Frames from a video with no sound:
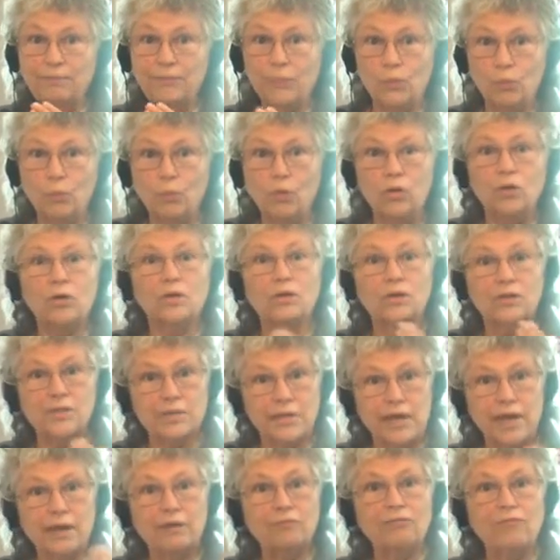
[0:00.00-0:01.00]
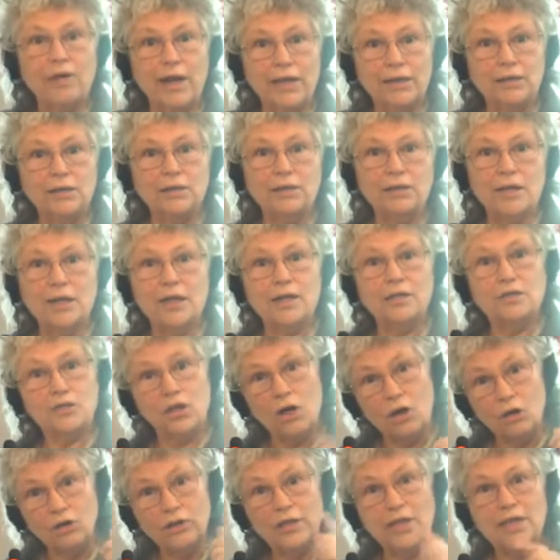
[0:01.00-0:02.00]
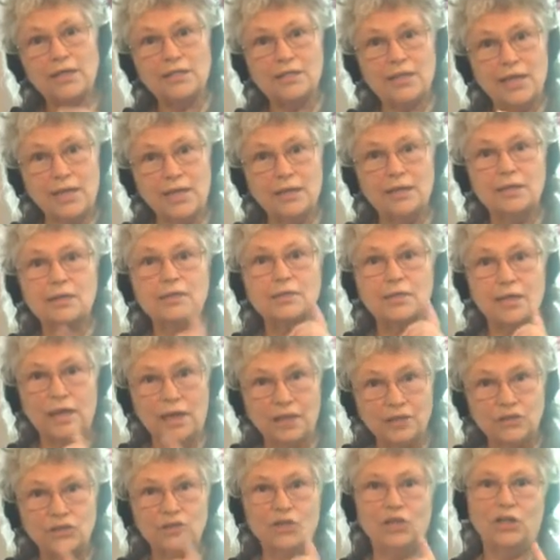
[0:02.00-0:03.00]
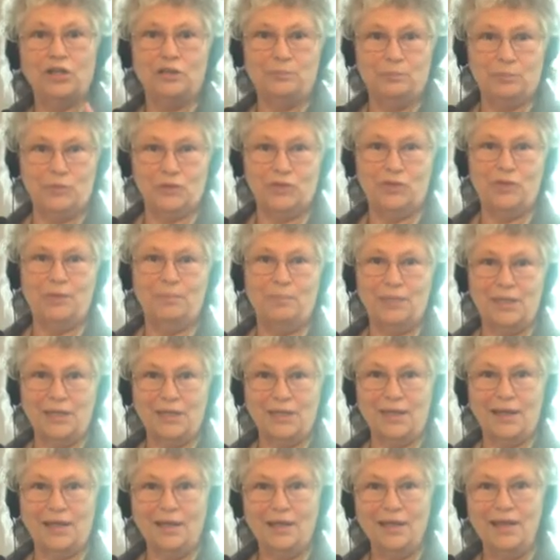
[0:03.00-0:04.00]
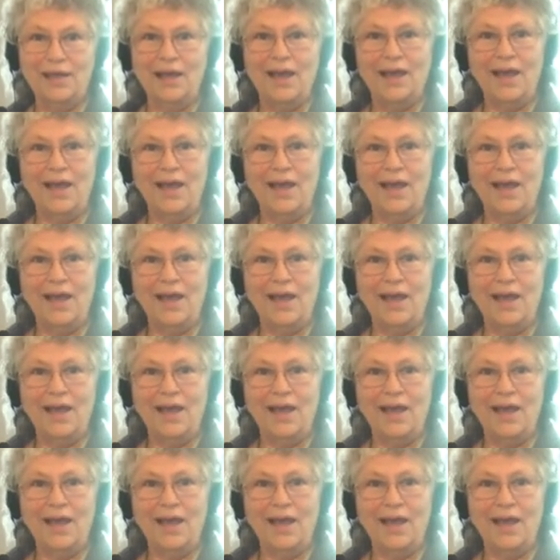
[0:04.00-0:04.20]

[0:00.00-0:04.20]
the words and recognize, oh yes, that is Ahcari Mushabeke,